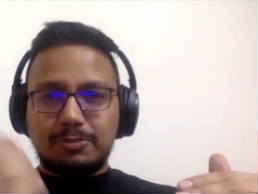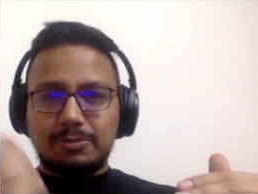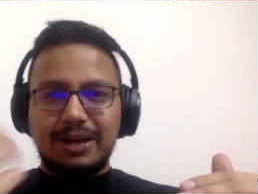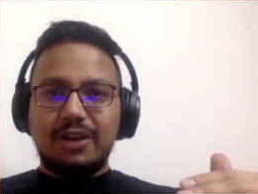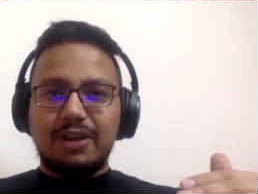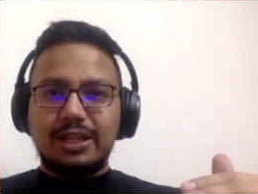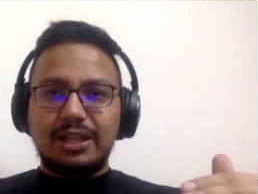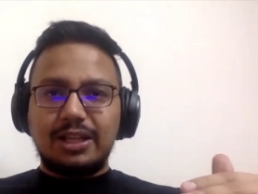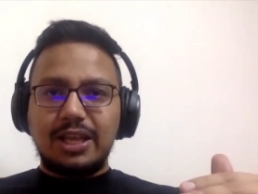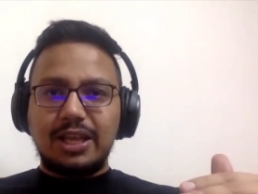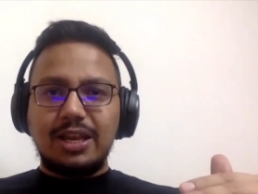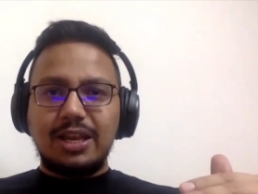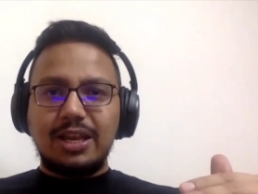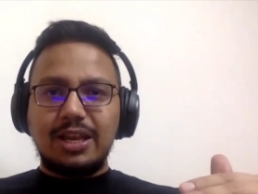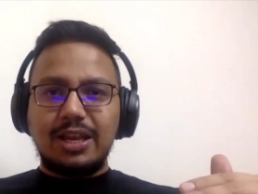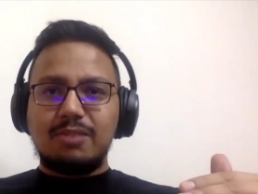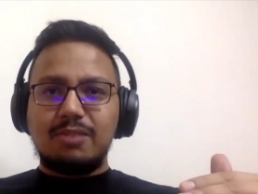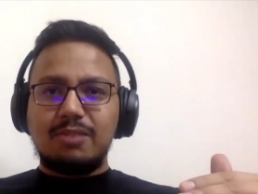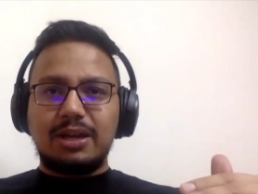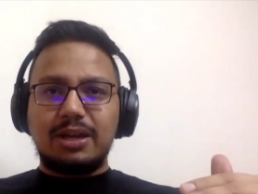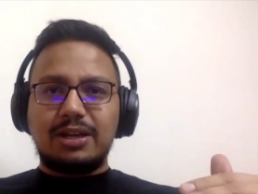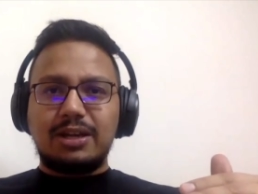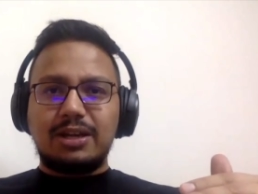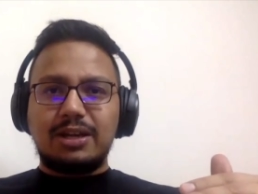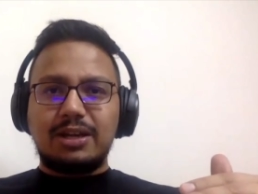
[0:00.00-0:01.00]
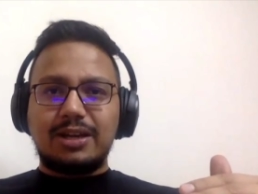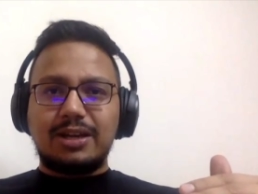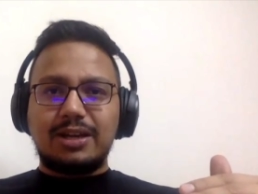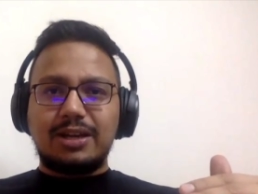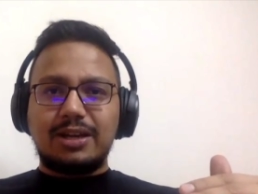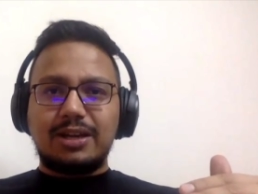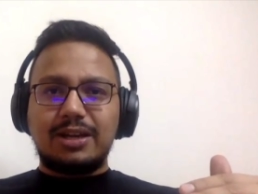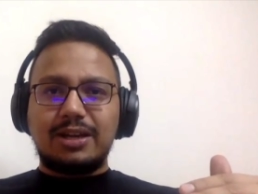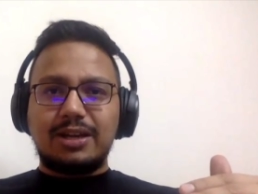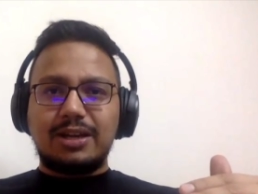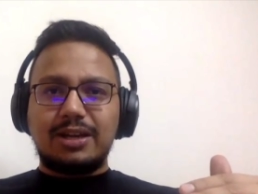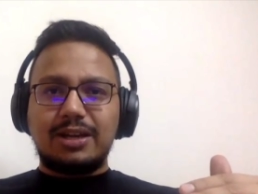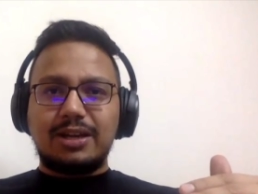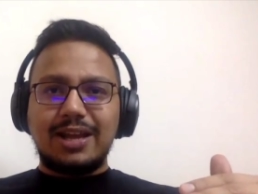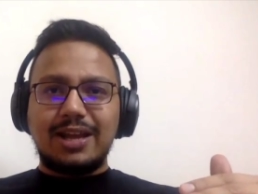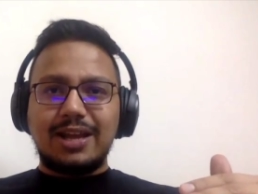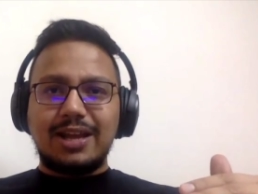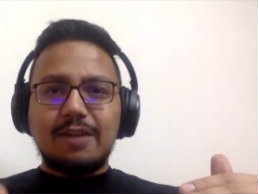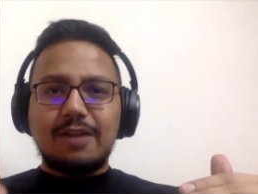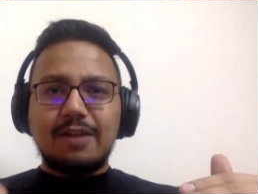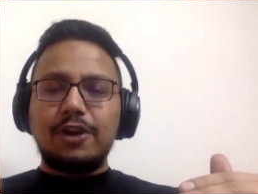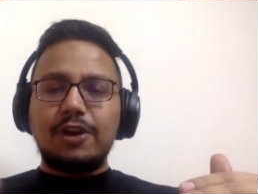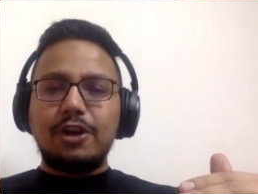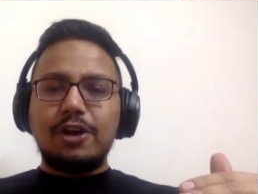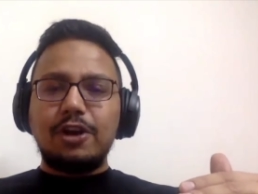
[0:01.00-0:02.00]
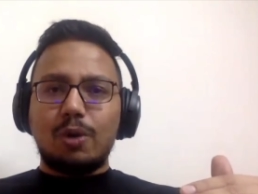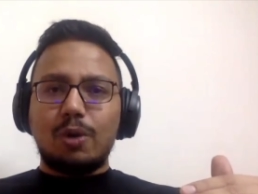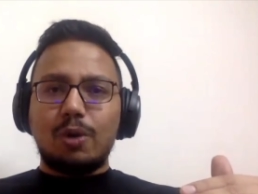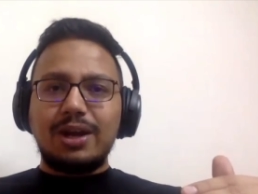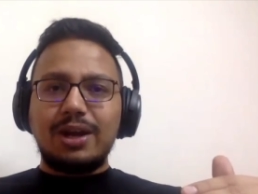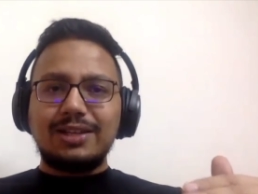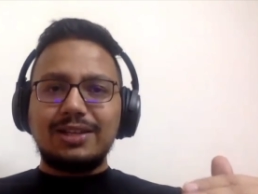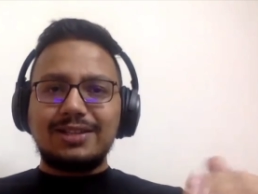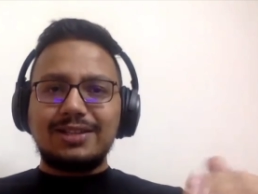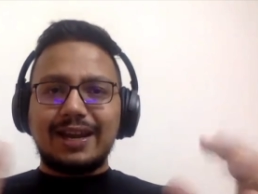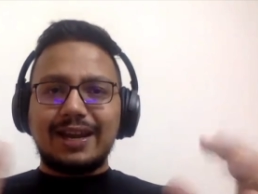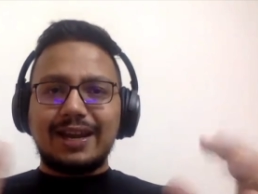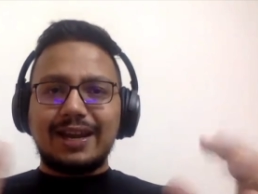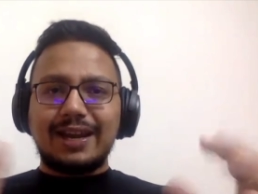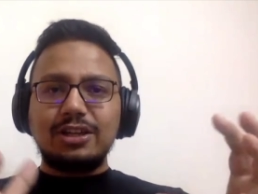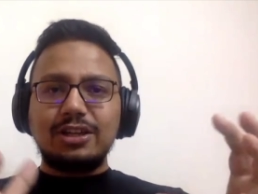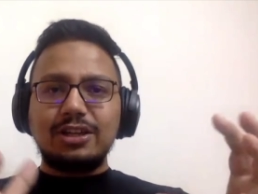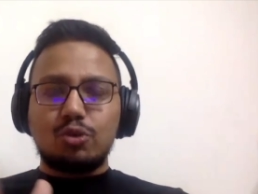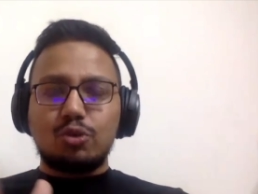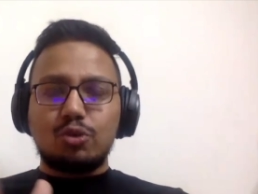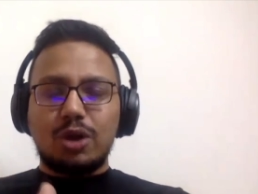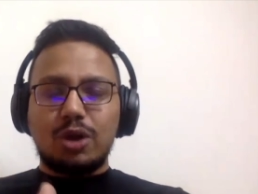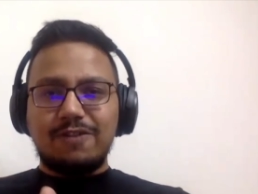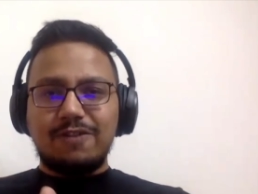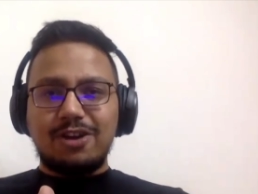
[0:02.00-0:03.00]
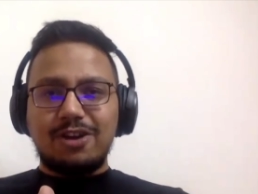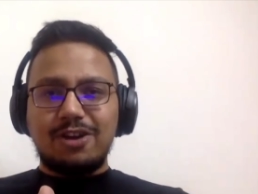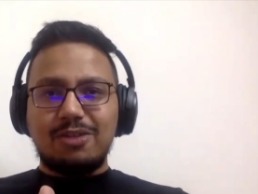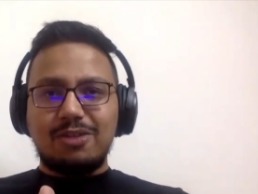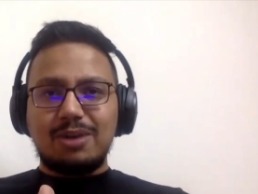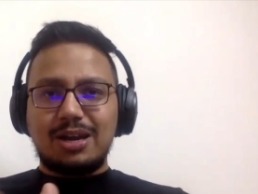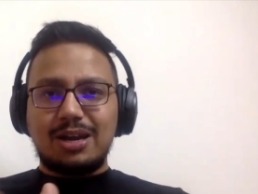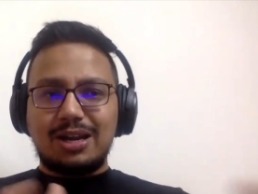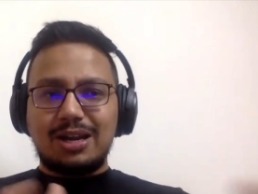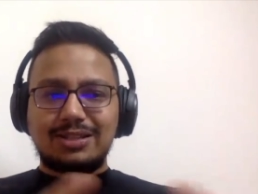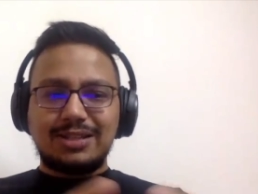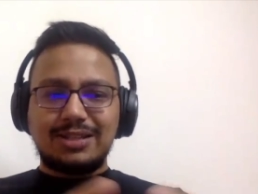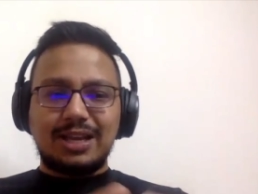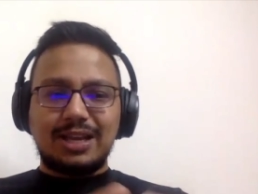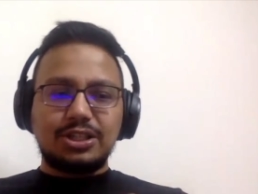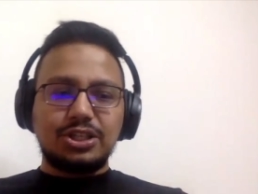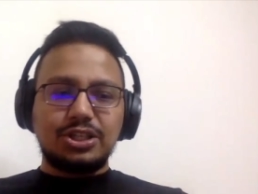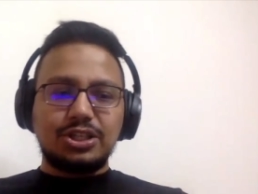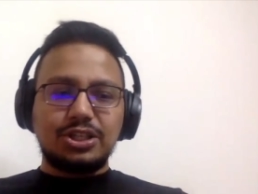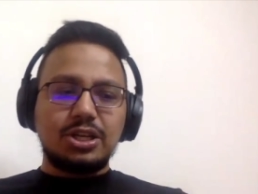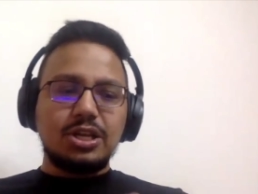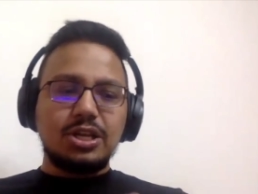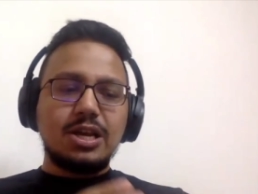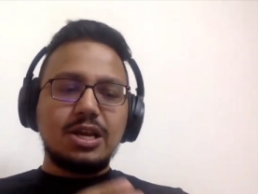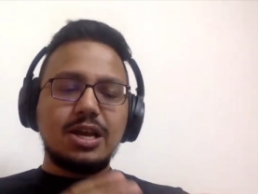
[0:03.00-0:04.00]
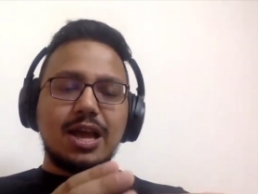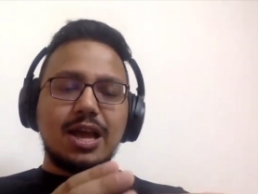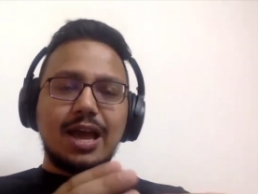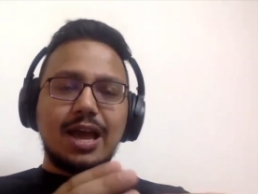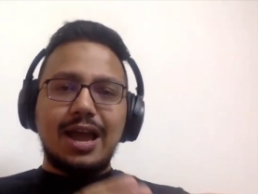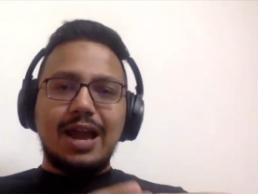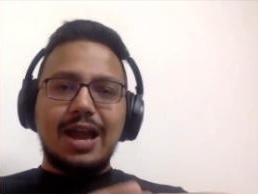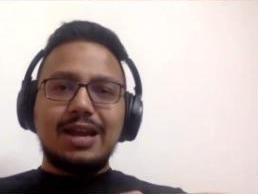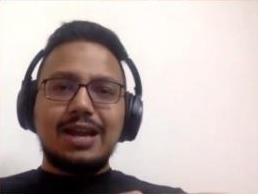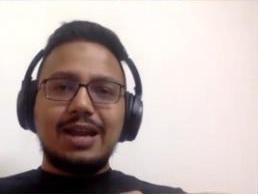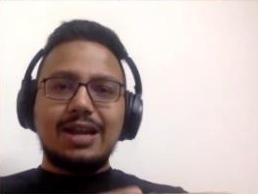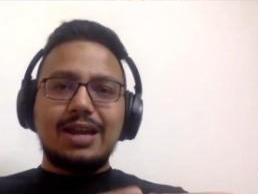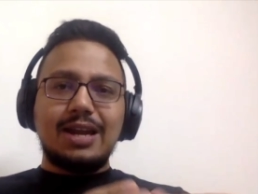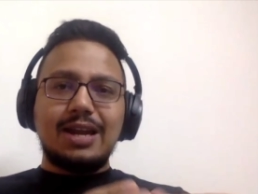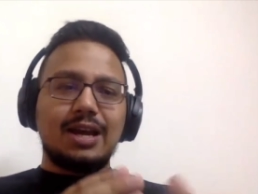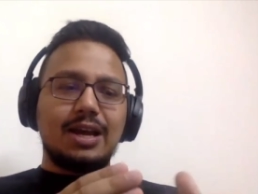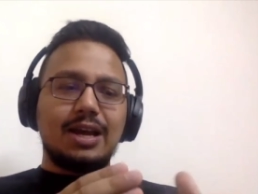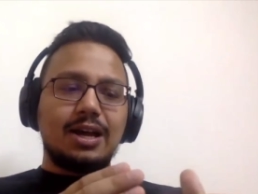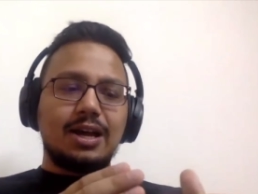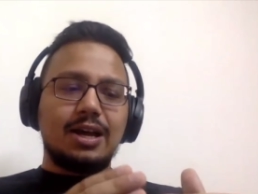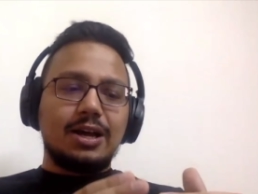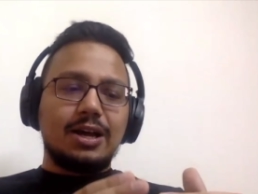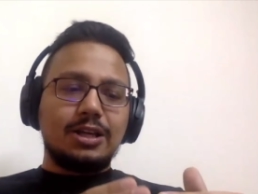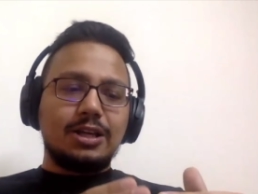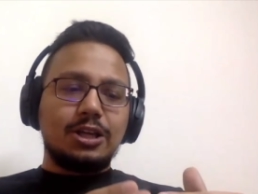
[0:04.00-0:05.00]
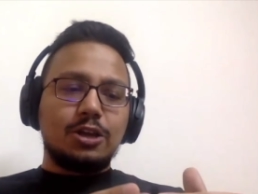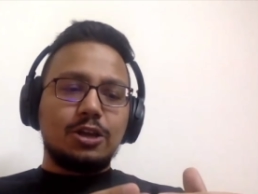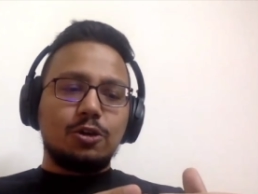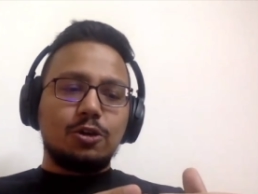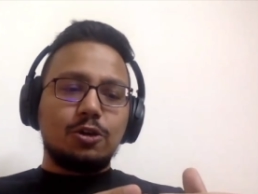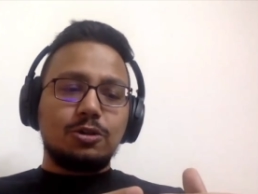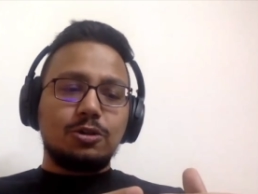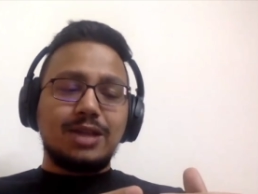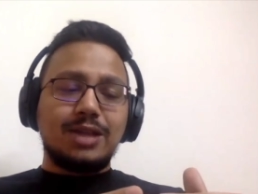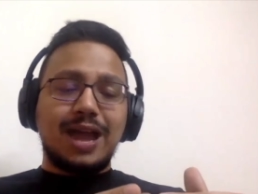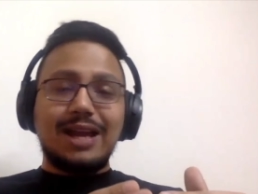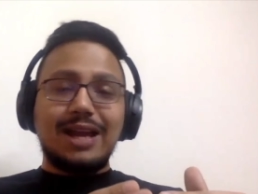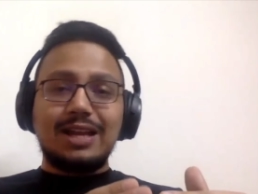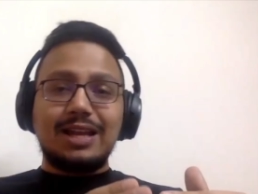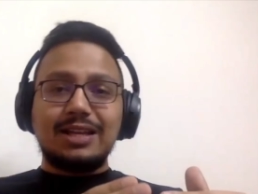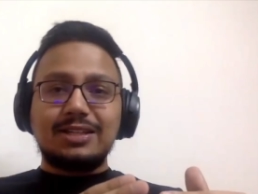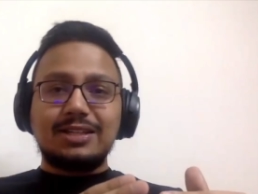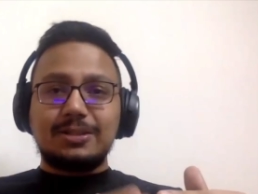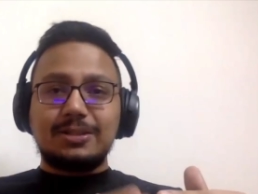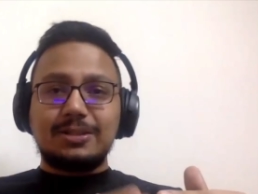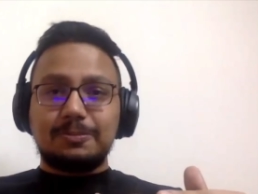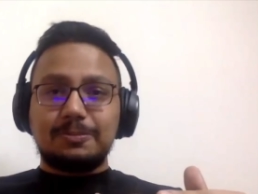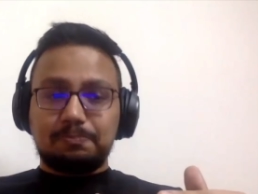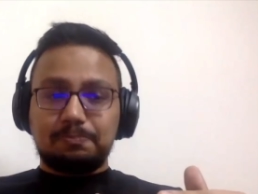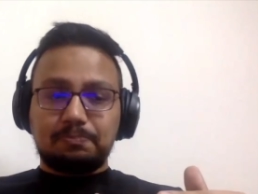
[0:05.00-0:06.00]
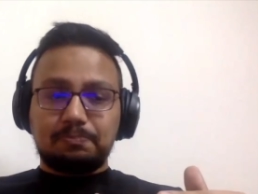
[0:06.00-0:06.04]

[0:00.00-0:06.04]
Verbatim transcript: but even Ethereum it takes like 15 to 20 seconds to confirm a transaction and uh, you know that hmm. is